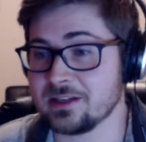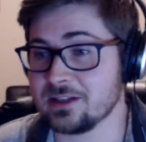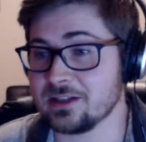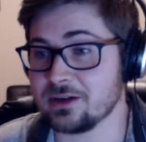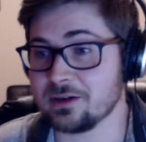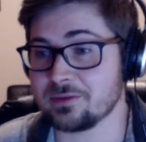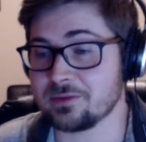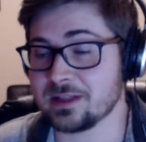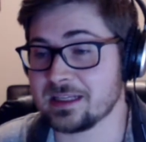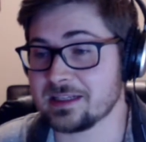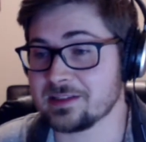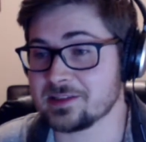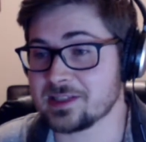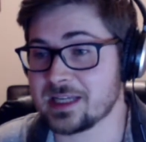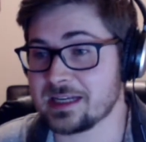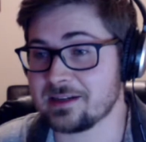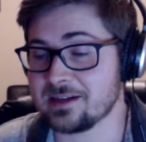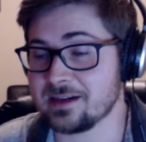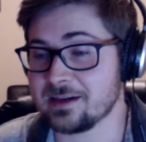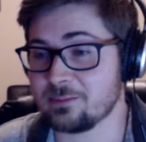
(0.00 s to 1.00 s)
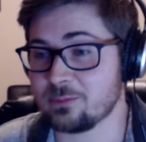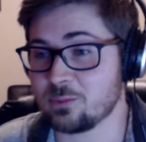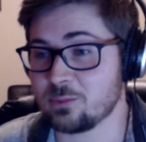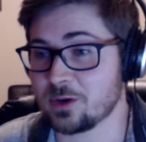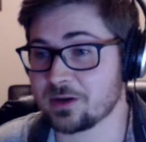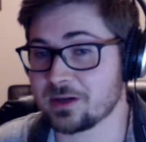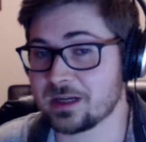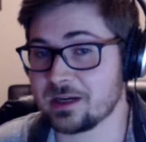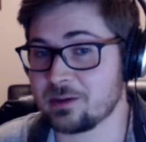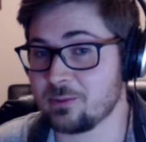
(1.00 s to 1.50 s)
if things ended up
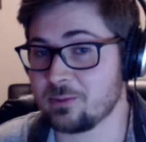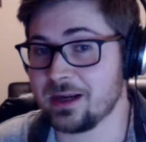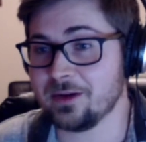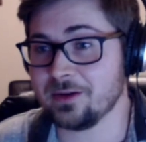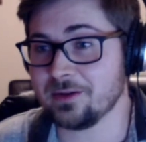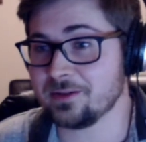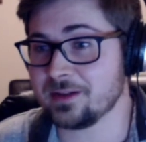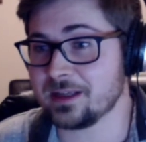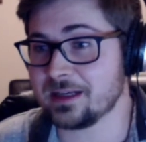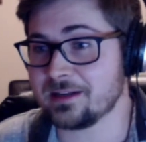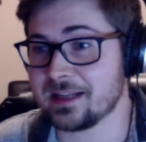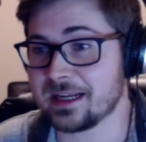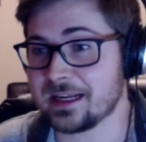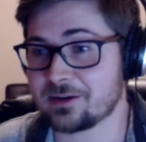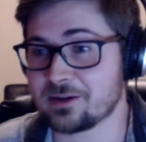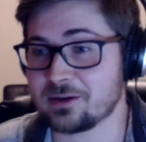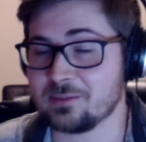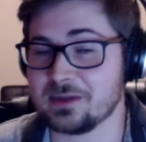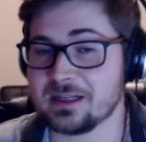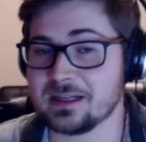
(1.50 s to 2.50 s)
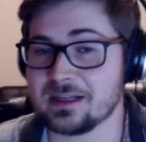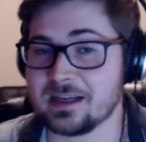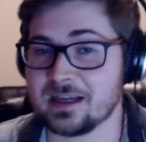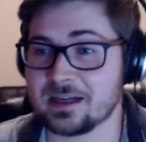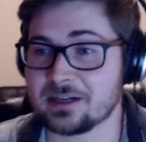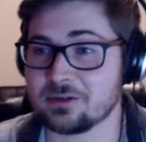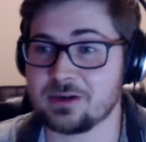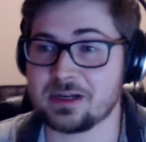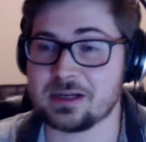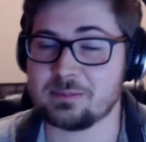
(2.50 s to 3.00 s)
working well, then that could be
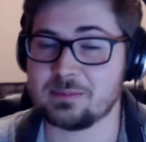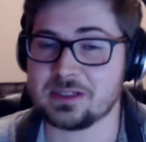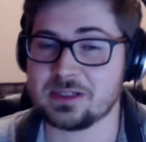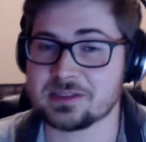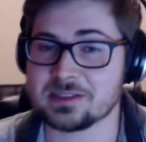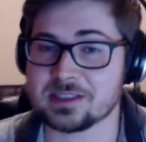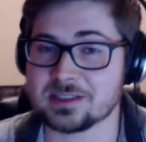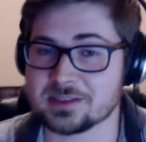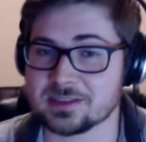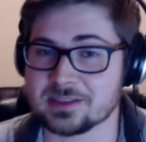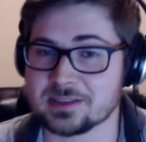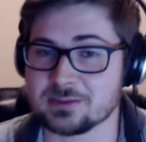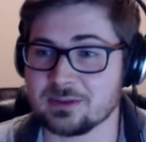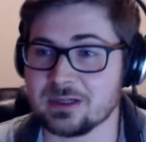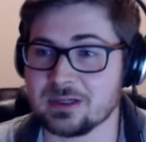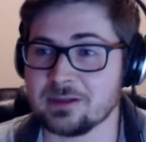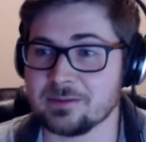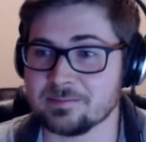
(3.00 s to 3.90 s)
a great business as well.